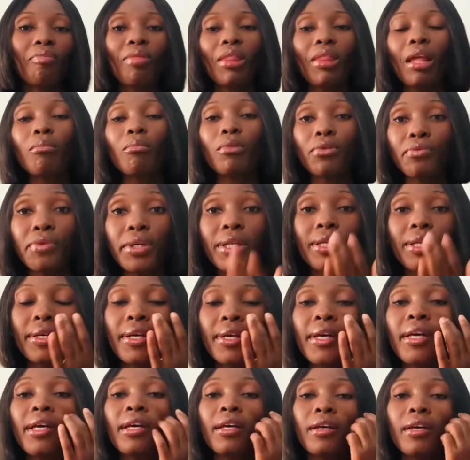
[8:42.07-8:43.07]
But really,
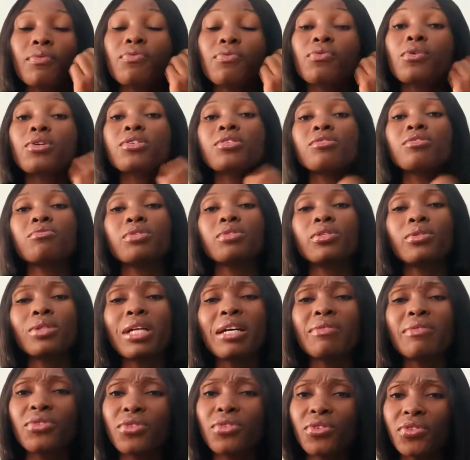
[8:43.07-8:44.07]
if it was in real
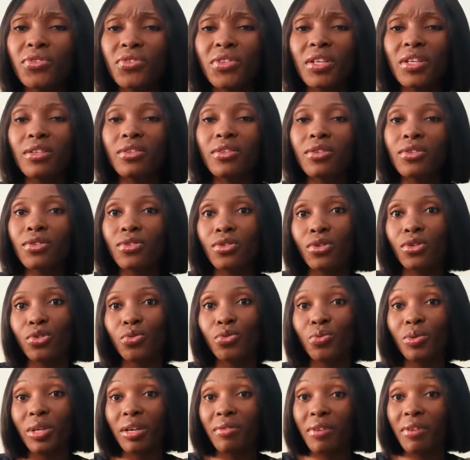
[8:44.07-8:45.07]
life, do you think
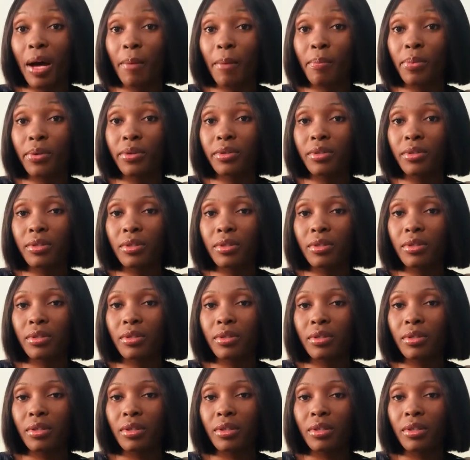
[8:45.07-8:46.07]
such would have happened?
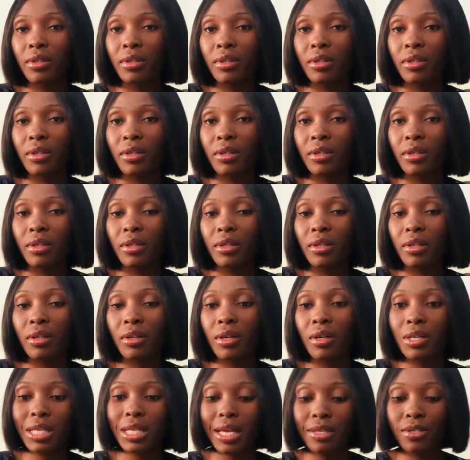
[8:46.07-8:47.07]

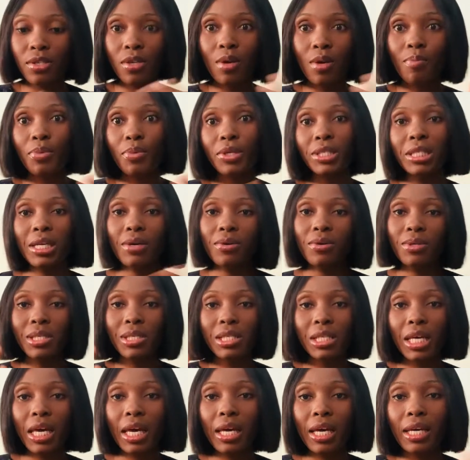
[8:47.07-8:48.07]
Because at some point I was
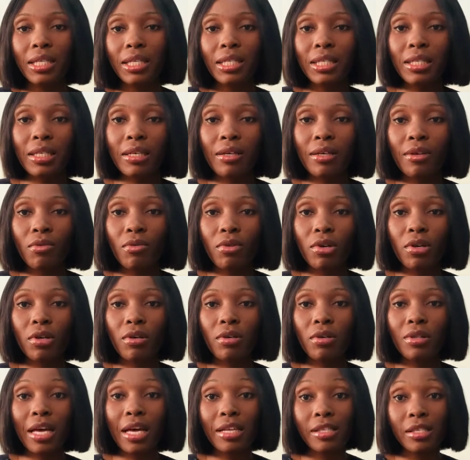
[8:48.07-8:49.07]
scared.
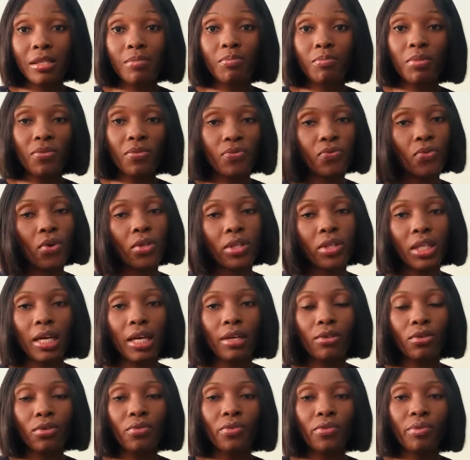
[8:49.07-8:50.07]
That's before the
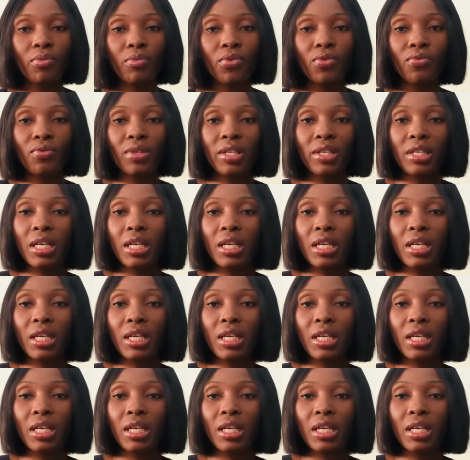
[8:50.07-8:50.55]
end of the movie.